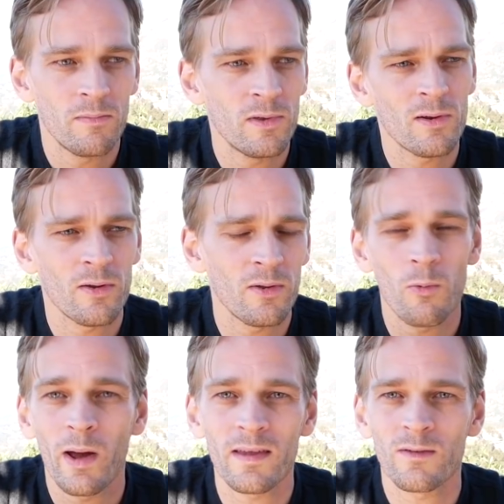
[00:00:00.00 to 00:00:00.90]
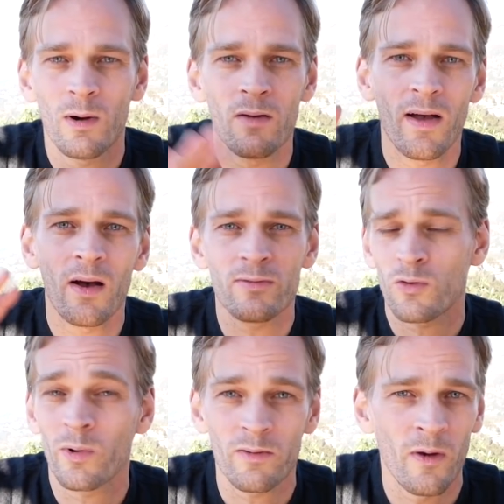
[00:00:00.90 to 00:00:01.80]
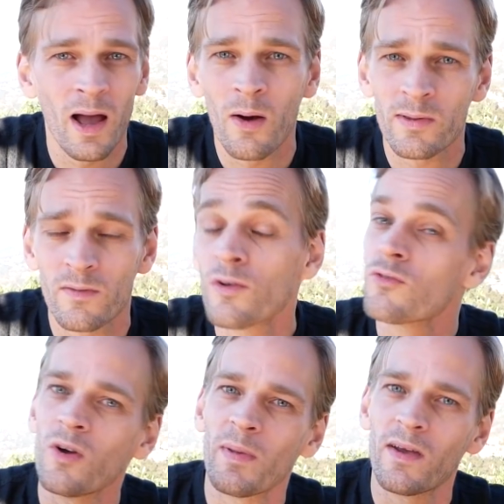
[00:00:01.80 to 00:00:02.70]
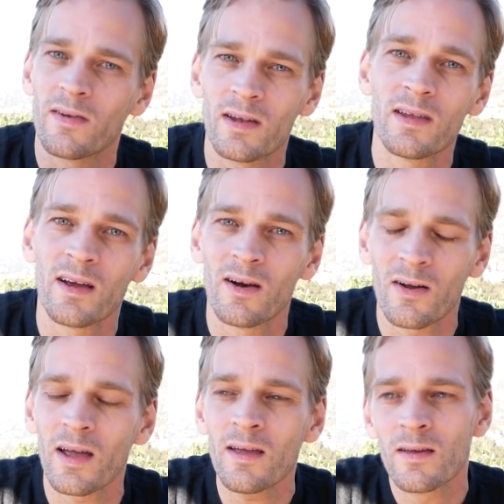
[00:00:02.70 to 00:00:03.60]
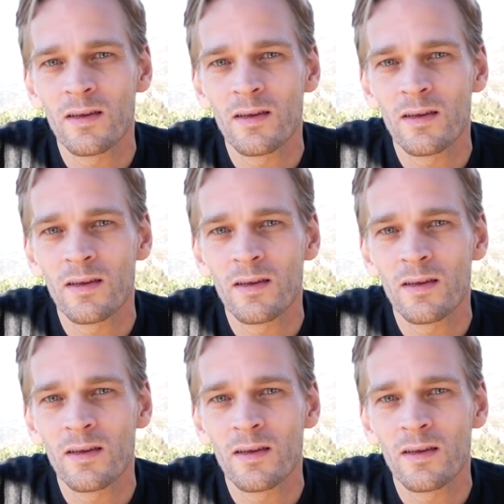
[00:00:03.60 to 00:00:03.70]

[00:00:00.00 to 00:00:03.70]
You'll only waste 12 hours or 24 hours of your trip here in India, okay?